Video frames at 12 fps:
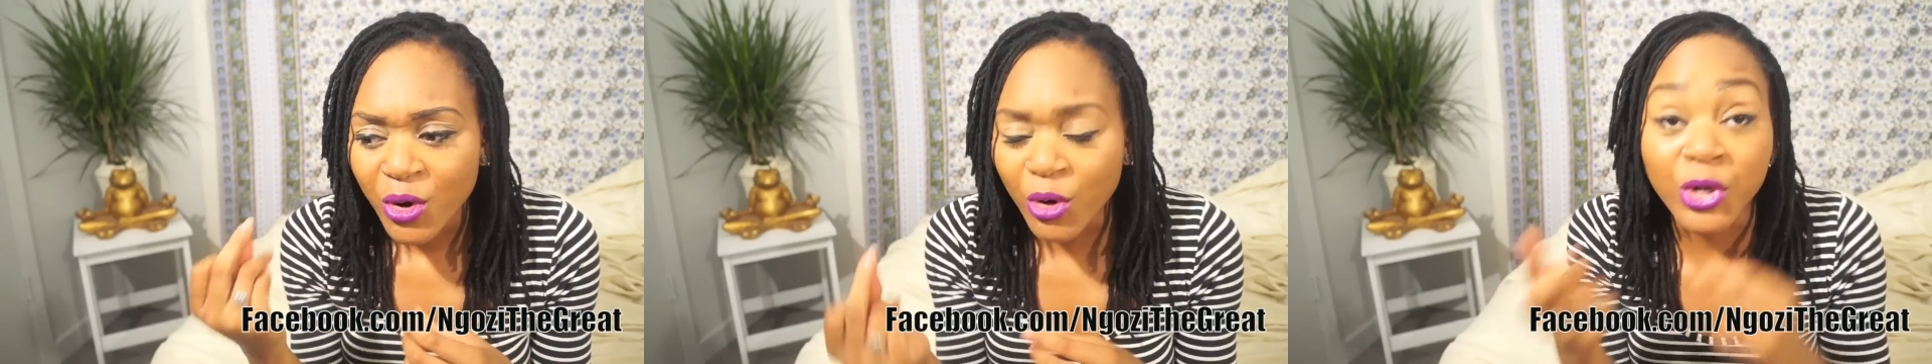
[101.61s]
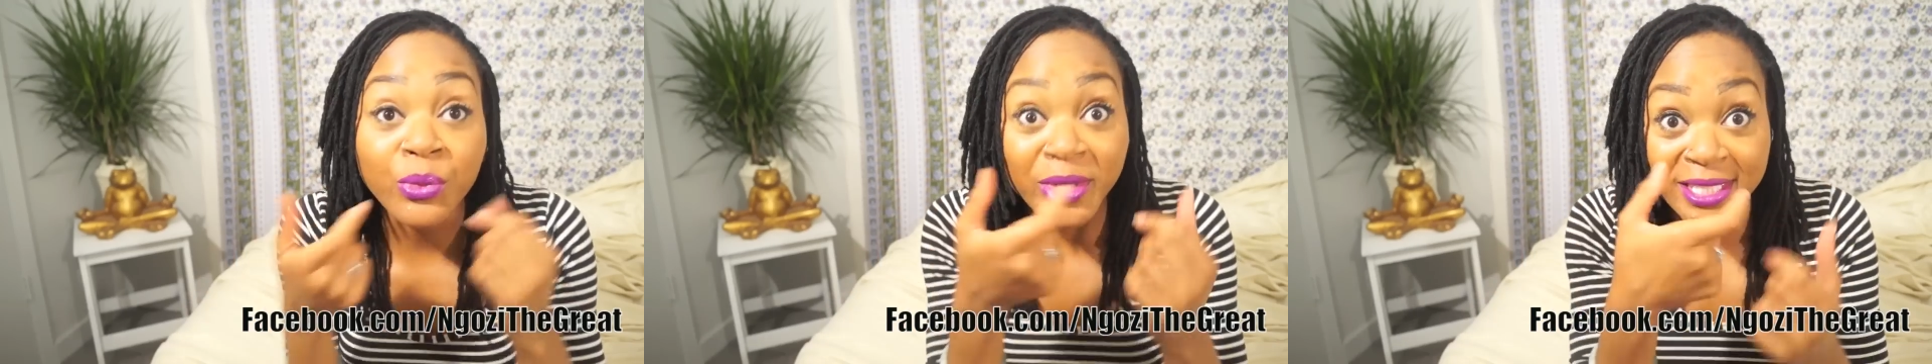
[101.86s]

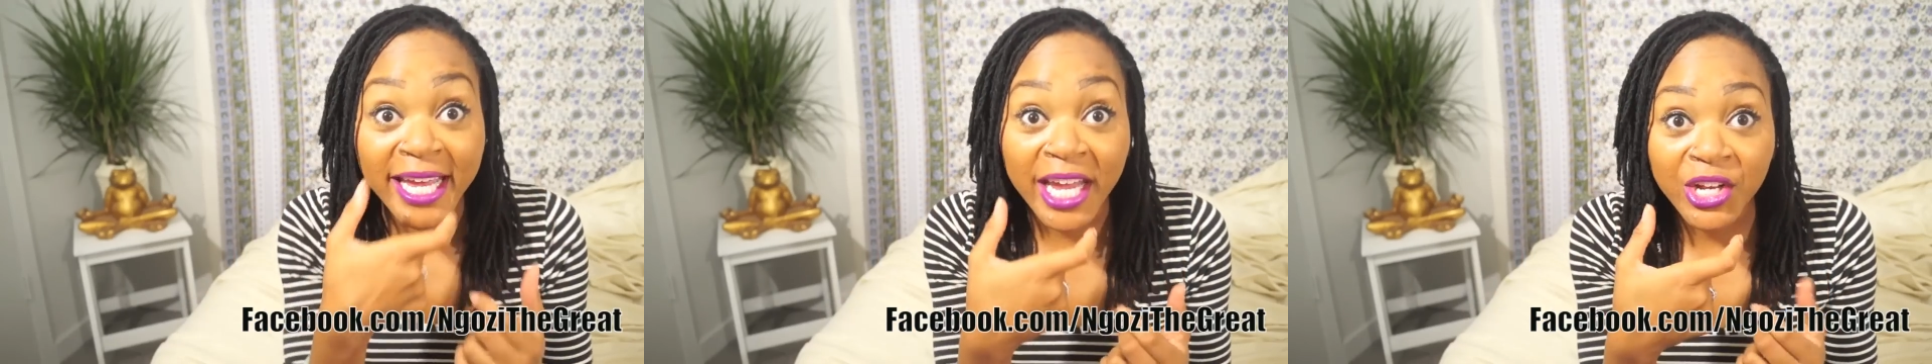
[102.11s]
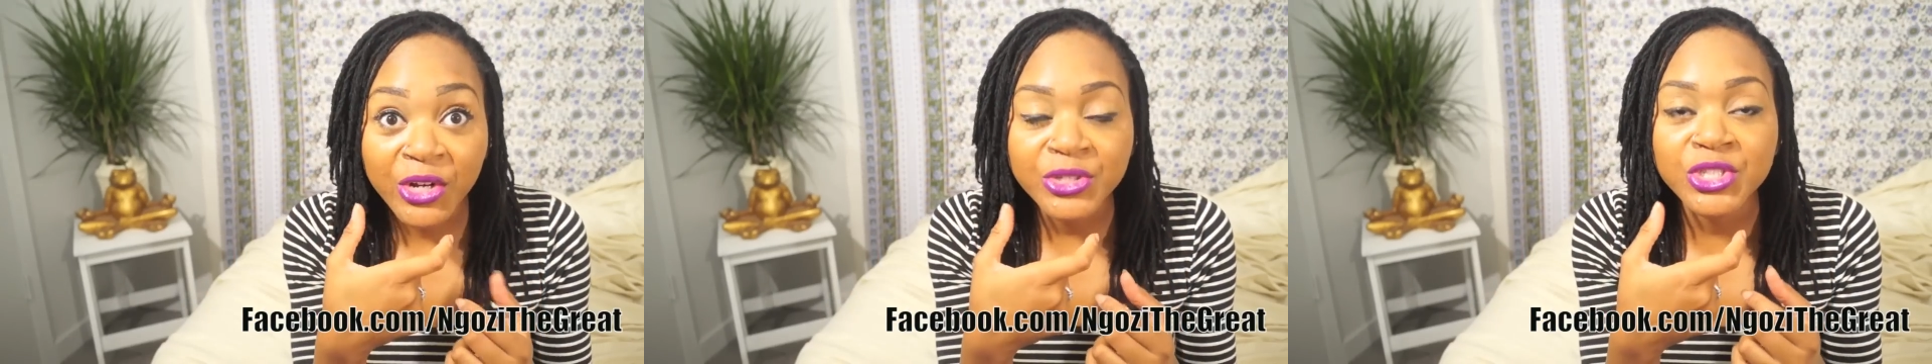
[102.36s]
On a
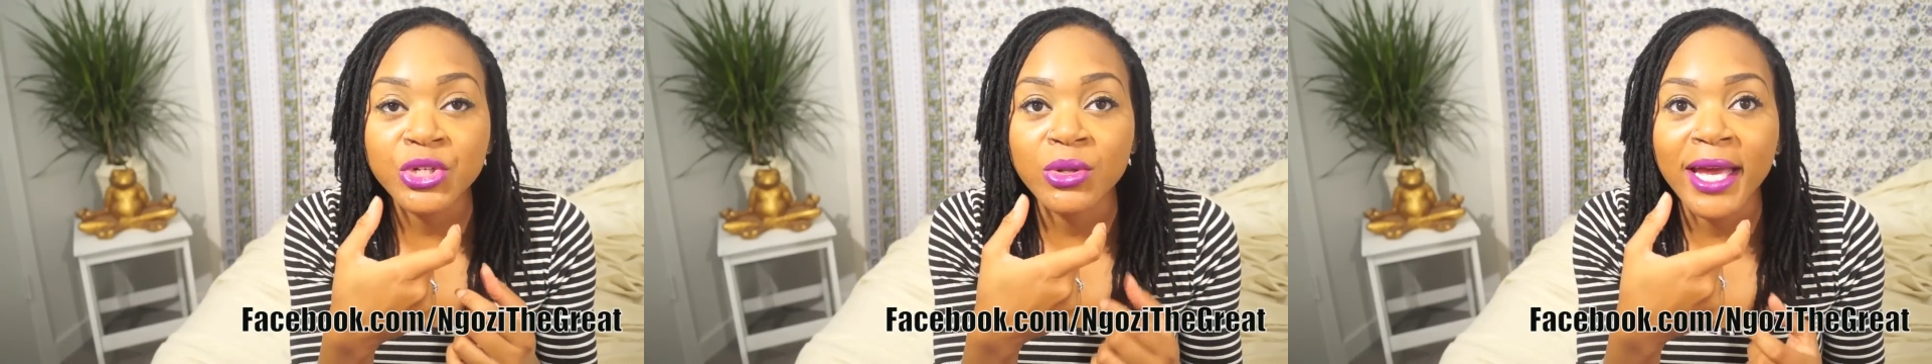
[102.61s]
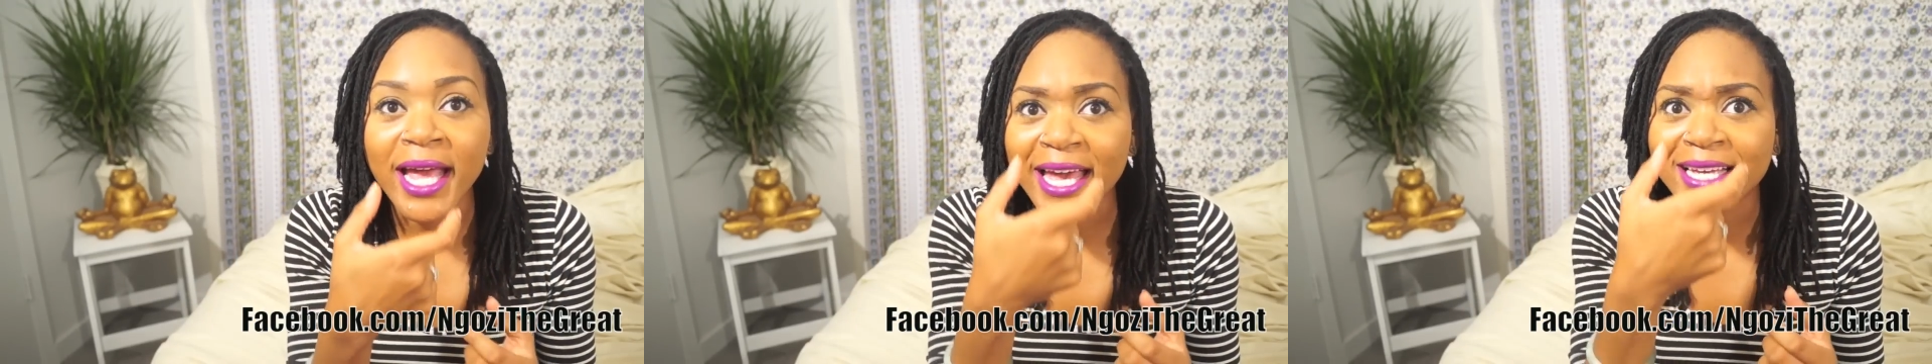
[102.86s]
retainer, so
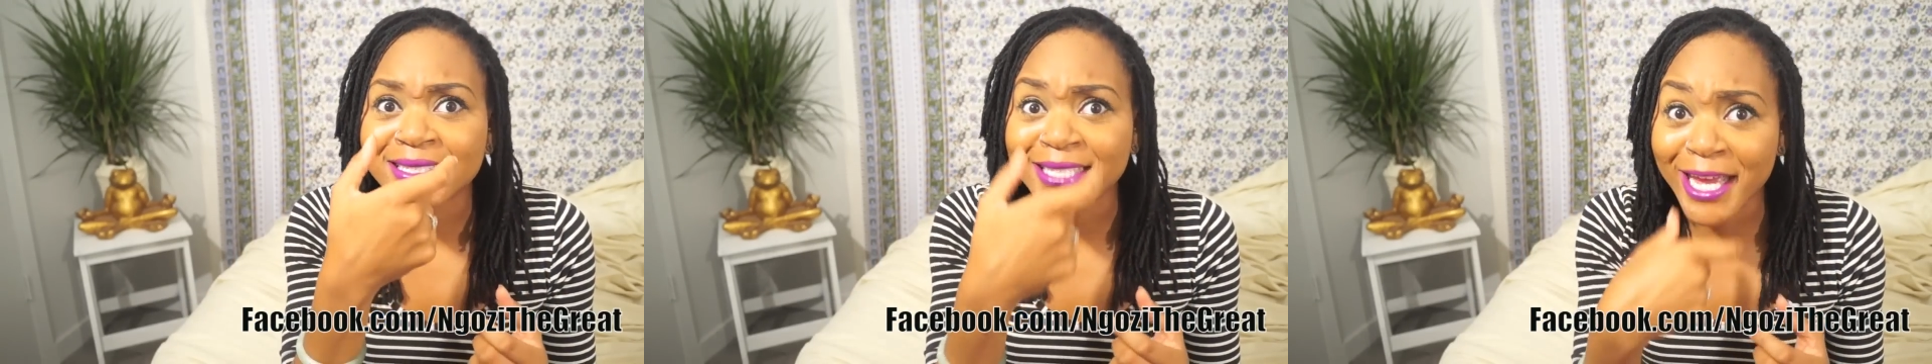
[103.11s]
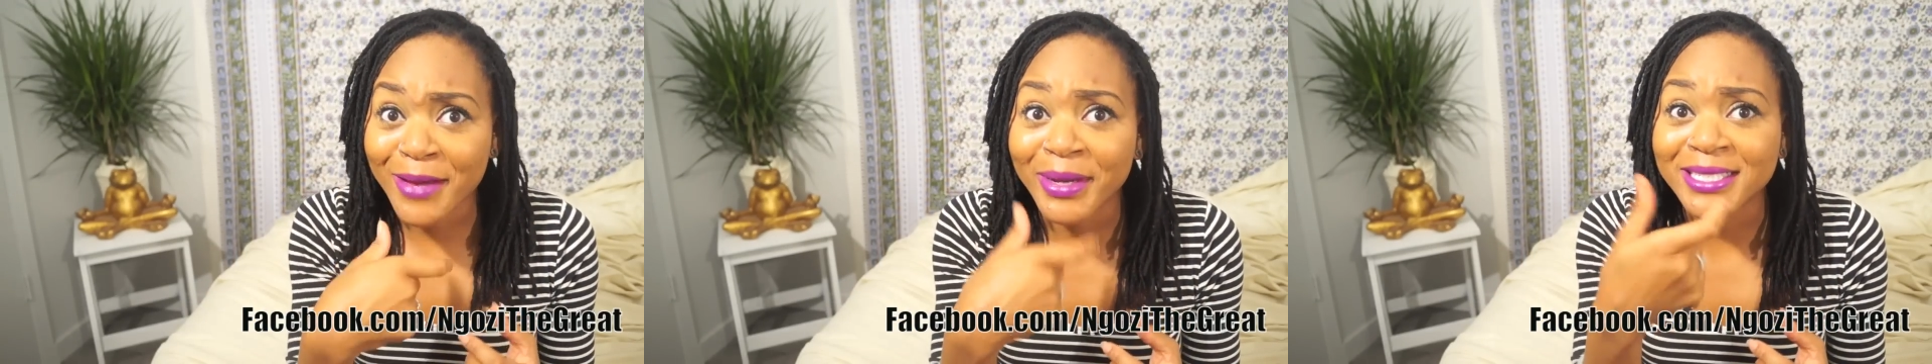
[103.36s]
like I could
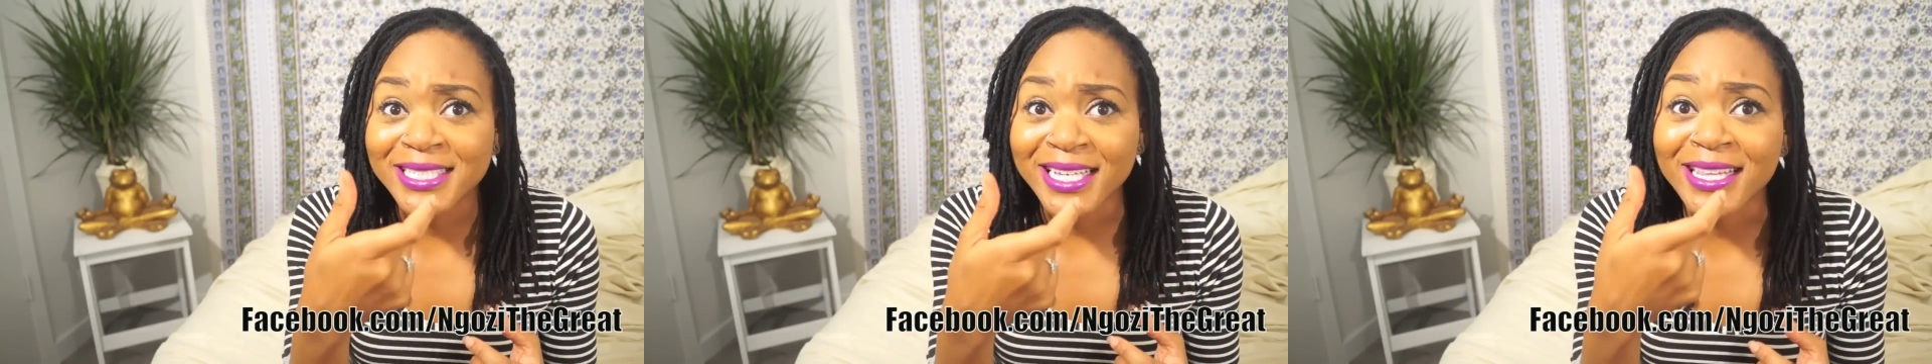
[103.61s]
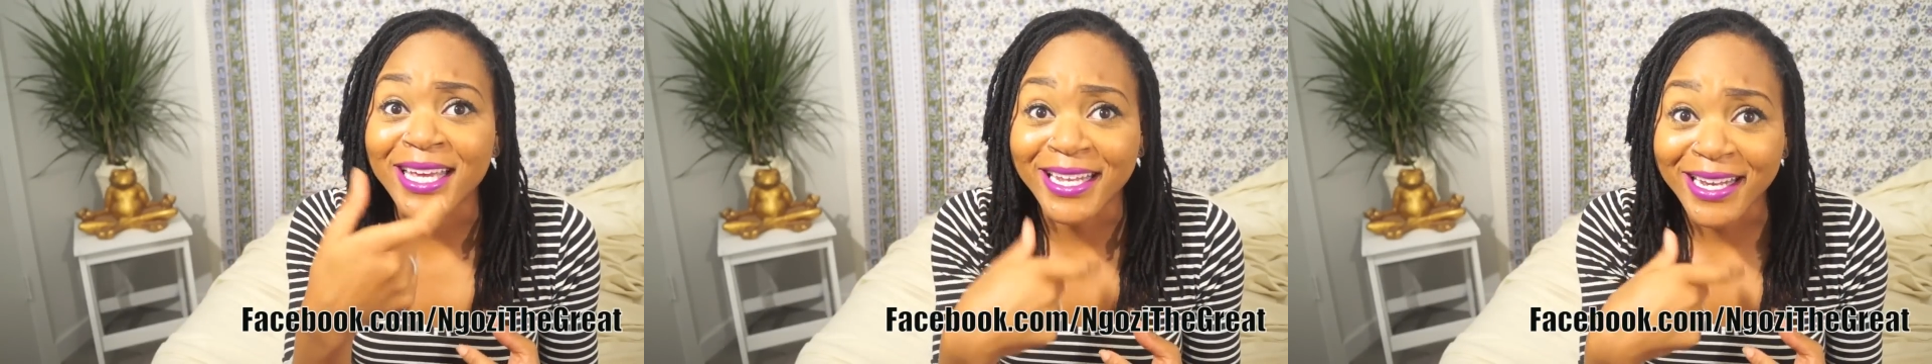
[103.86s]
take my
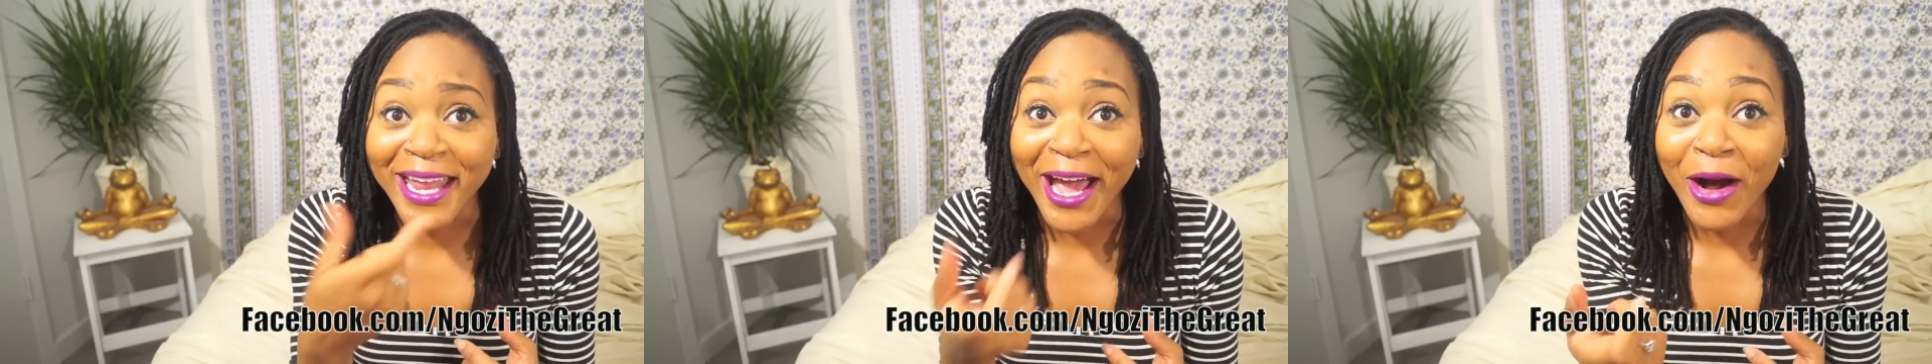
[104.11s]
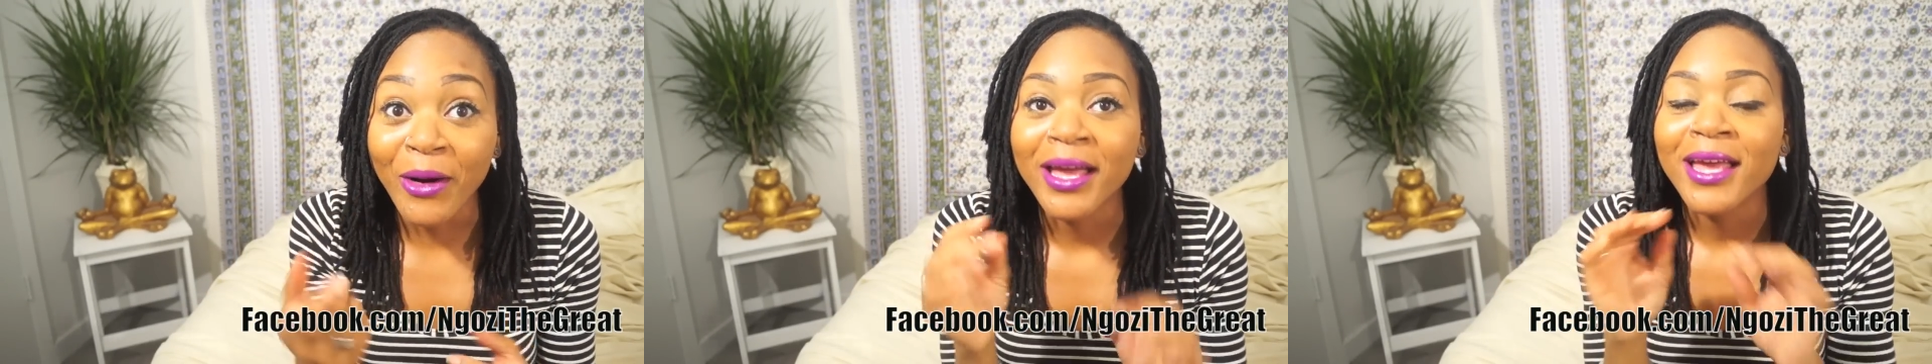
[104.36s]
teeth in and
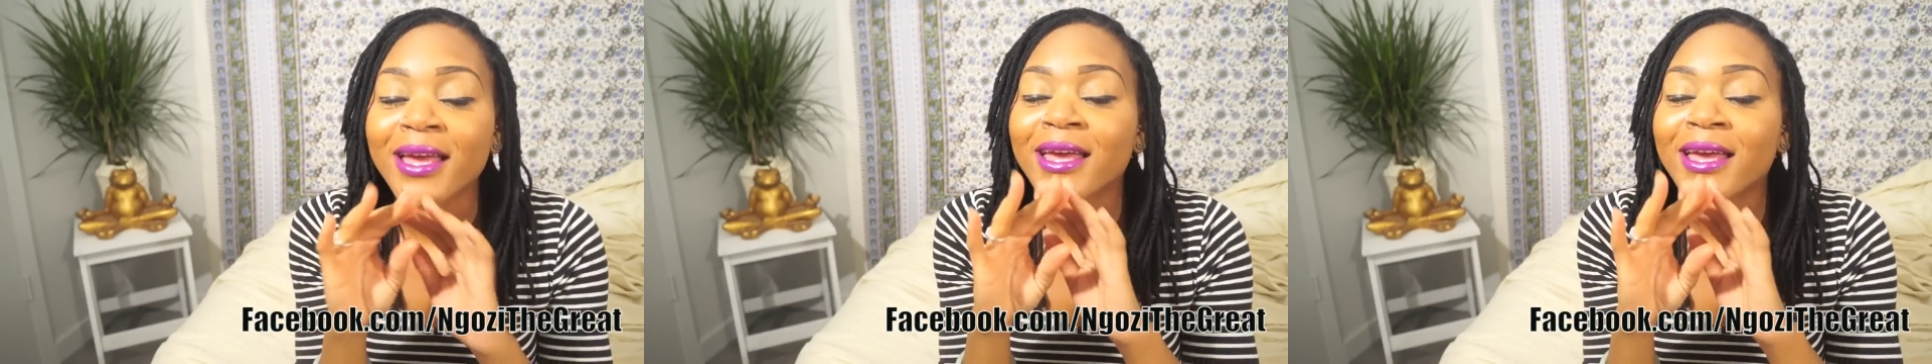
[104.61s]
out.